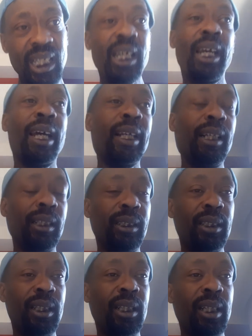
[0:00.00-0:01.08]

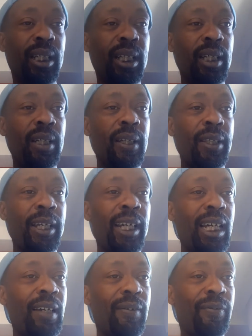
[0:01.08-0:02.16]
And they
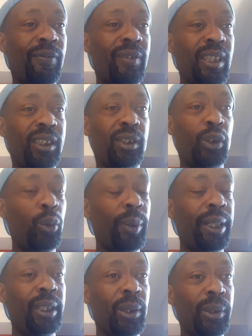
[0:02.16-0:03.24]
have this two
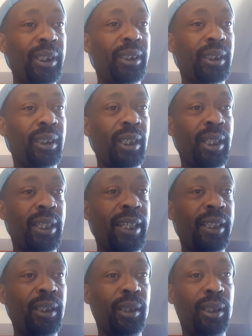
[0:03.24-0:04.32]
week notice.
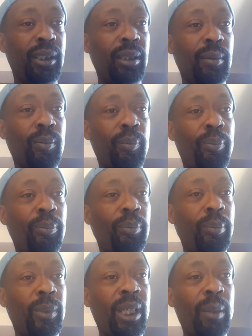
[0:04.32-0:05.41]
They
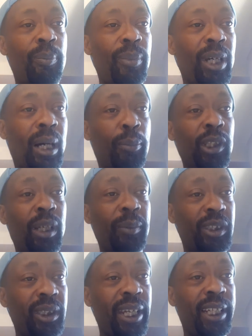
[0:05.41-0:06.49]
they uh, pull up the
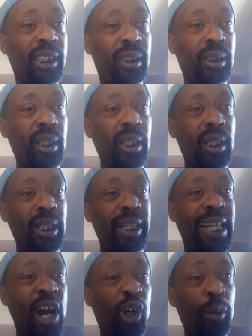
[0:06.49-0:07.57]
stakes
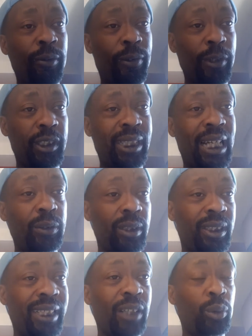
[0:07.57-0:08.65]
an hour before the
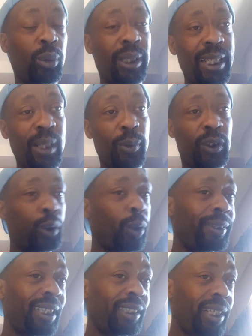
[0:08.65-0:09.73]
scheduled cleanup, which is
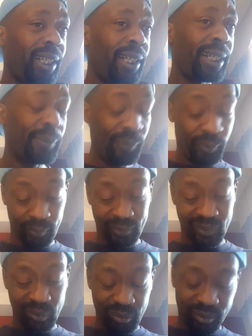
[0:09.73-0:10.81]
always at 10 a.m.
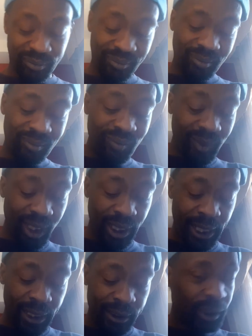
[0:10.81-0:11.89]

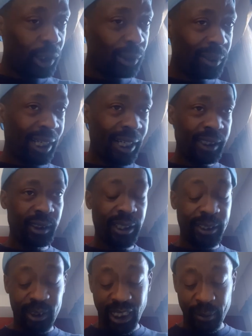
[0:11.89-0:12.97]
And so, like I say,
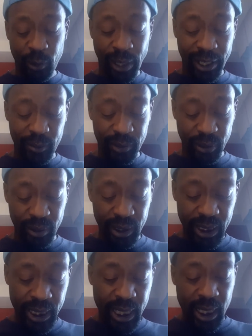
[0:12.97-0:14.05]
it's a game of whack-a-mole.
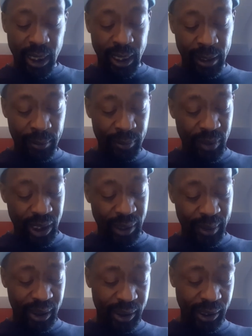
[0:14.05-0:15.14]
Um, let
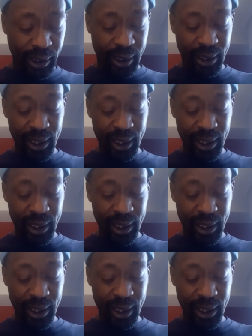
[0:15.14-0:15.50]
me see.